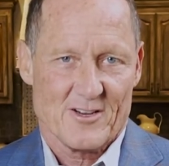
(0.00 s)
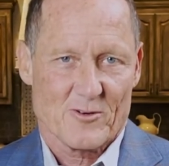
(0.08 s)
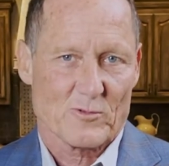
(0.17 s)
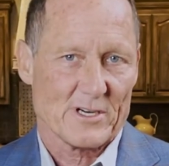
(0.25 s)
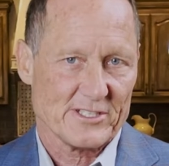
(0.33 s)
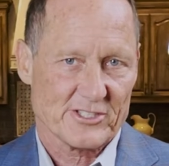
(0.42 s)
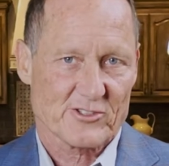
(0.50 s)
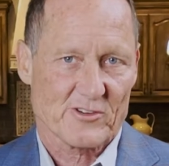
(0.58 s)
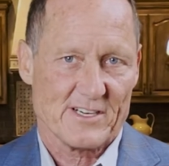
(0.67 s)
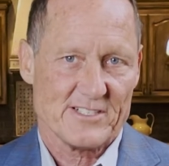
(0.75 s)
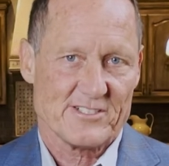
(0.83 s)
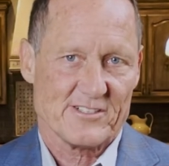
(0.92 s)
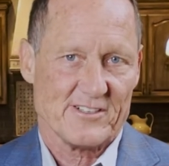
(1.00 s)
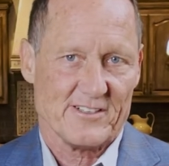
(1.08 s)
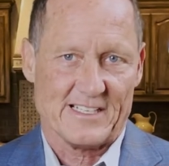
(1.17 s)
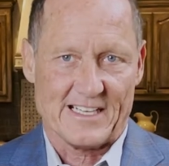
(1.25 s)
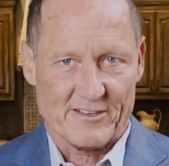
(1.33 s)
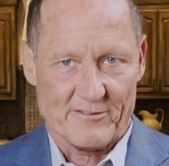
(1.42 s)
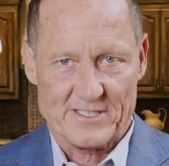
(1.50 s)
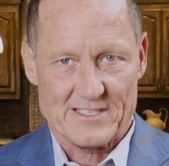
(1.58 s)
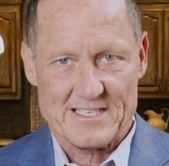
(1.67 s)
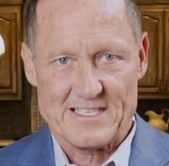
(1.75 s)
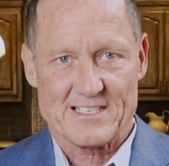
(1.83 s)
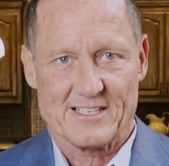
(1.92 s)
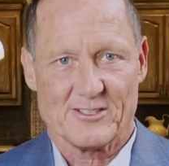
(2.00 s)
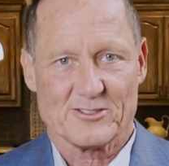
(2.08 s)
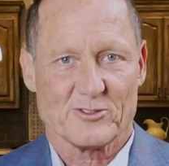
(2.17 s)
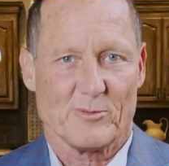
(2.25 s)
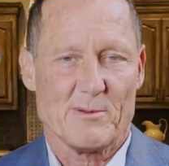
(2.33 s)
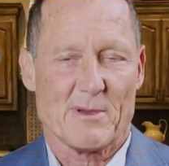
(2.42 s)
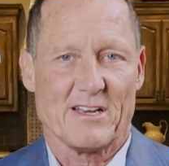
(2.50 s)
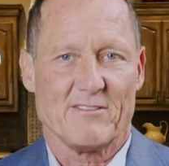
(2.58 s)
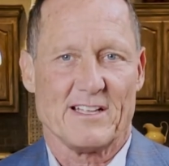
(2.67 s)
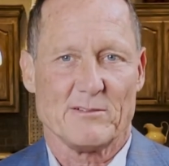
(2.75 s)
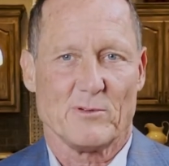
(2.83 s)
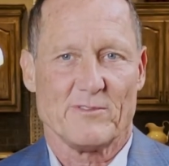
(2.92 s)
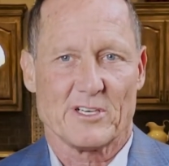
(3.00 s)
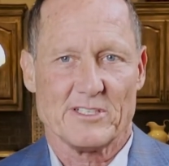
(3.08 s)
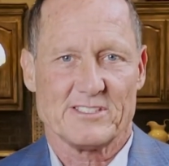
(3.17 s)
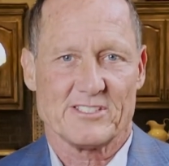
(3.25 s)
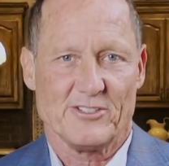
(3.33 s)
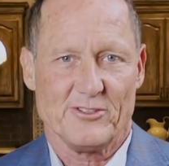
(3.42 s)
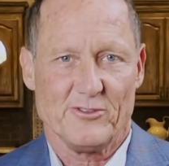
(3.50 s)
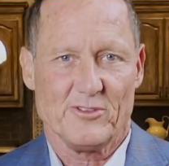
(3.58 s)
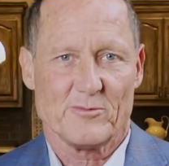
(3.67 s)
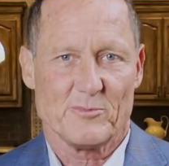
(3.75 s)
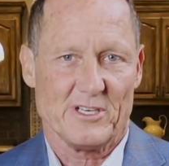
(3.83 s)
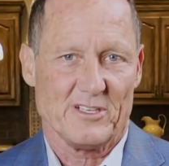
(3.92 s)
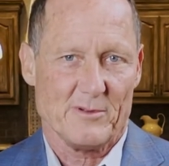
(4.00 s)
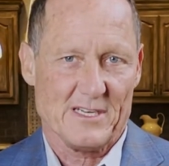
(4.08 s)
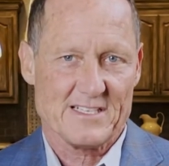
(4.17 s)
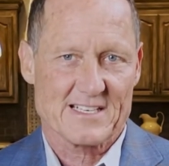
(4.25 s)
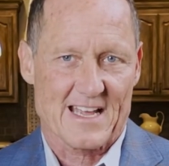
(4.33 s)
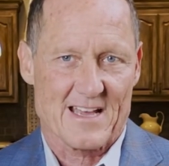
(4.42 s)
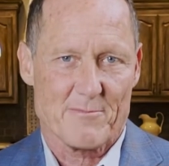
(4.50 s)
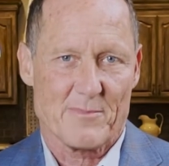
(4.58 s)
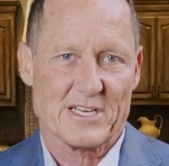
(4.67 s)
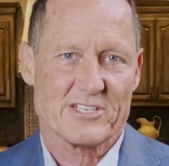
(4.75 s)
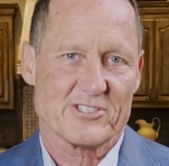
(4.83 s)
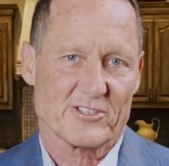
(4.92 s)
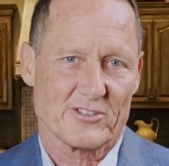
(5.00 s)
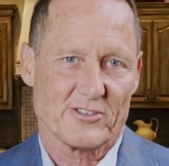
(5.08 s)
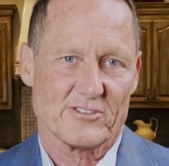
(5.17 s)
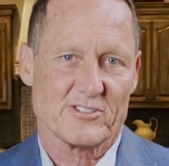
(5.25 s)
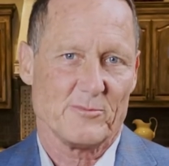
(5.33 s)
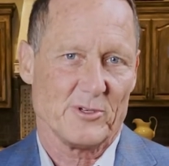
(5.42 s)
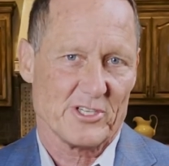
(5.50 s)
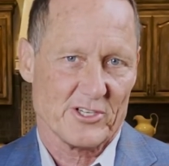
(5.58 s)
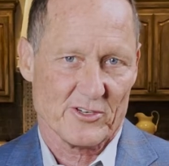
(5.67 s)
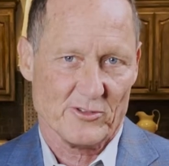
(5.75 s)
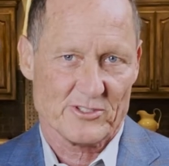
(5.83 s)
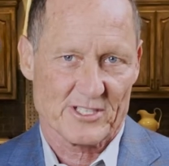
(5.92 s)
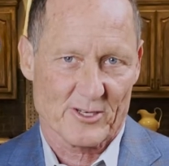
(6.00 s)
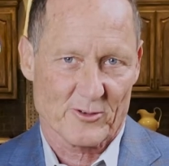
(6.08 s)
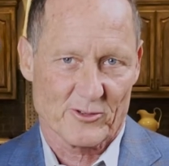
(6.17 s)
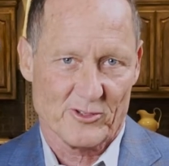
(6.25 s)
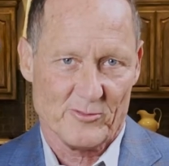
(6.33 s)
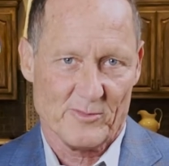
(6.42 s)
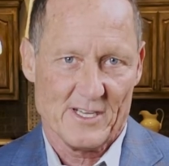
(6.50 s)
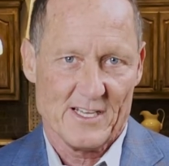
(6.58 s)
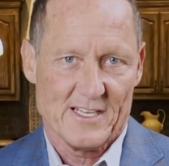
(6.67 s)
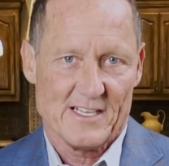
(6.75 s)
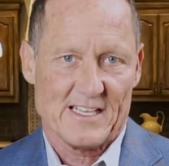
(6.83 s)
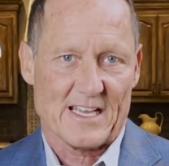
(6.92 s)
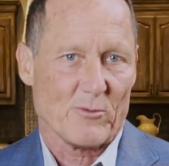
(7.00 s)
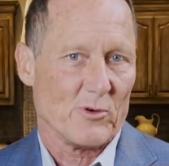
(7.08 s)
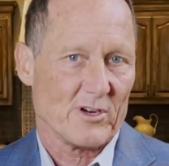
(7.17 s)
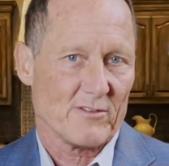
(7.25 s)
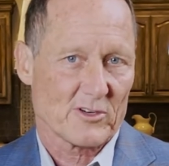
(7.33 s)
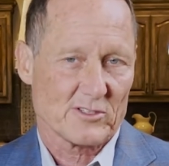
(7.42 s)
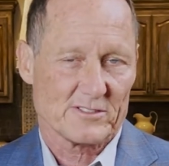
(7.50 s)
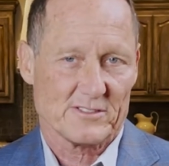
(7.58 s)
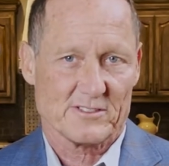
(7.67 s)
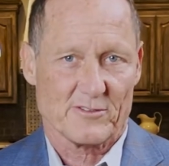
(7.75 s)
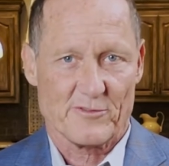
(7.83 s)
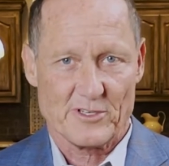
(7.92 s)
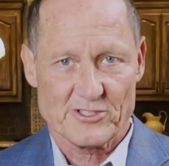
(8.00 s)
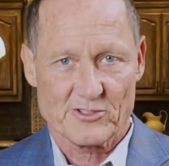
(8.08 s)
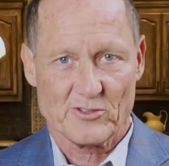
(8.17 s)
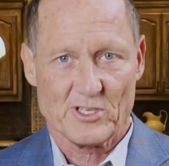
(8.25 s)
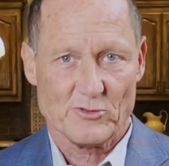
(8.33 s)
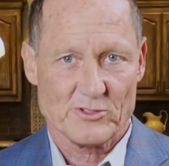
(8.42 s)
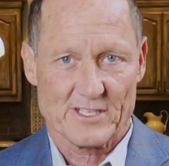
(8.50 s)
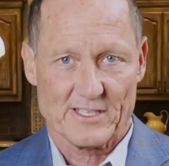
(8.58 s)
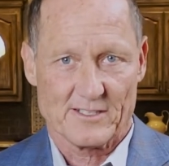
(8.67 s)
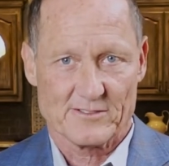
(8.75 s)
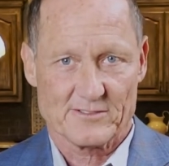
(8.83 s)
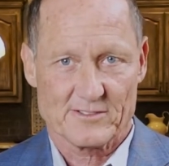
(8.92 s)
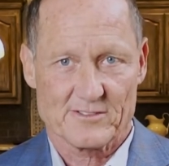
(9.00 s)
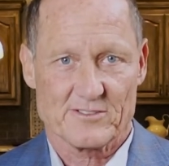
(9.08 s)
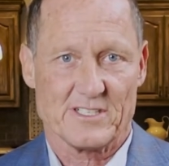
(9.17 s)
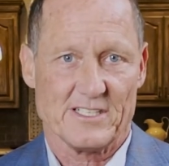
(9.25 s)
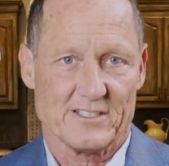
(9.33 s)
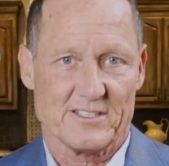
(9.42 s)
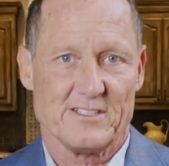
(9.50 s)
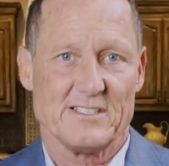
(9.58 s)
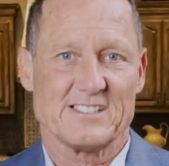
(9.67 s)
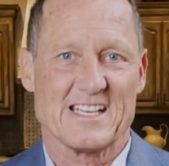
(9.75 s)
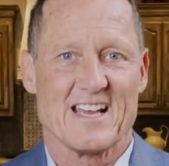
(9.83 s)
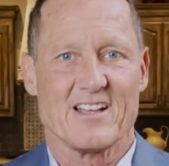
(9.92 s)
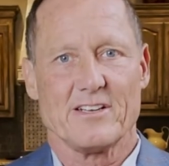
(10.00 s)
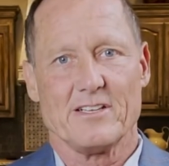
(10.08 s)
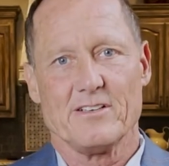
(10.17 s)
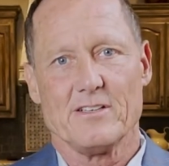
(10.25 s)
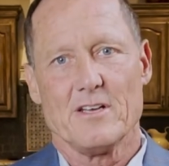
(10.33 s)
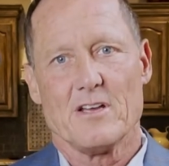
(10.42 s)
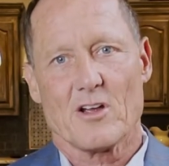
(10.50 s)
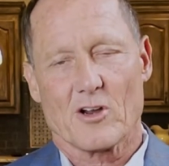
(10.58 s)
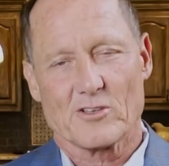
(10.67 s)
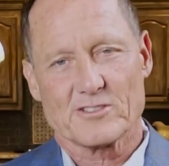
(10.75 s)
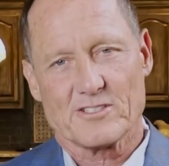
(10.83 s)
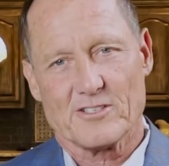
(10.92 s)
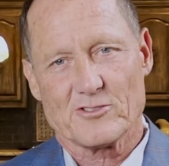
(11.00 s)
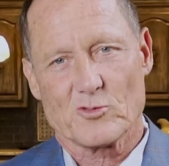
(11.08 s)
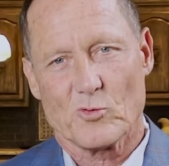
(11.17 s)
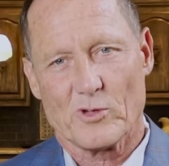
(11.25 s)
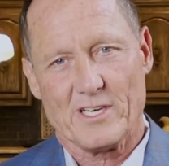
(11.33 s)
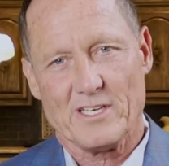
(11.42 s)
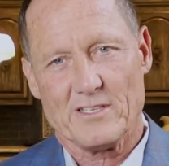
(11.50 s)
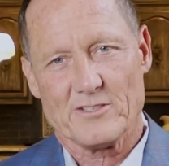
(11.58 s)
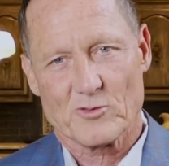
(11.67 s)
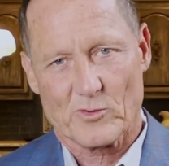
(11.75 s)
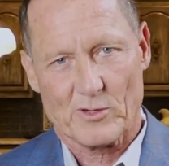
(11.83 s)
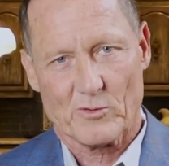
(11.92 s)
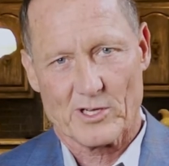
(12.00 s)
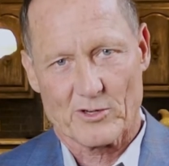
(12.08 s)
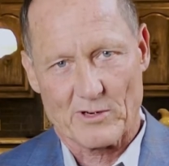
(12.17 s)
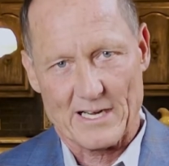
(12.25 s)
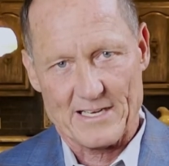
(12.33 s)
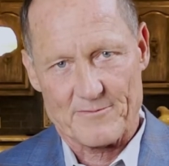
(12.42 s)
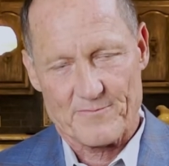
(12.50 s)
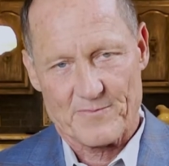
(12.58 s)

Registration and event details will be made available very soon, but in the meantime, make sure to book your hotel room at one of IHRSA's official hotels to get the discounted IHRSA 2021 rate.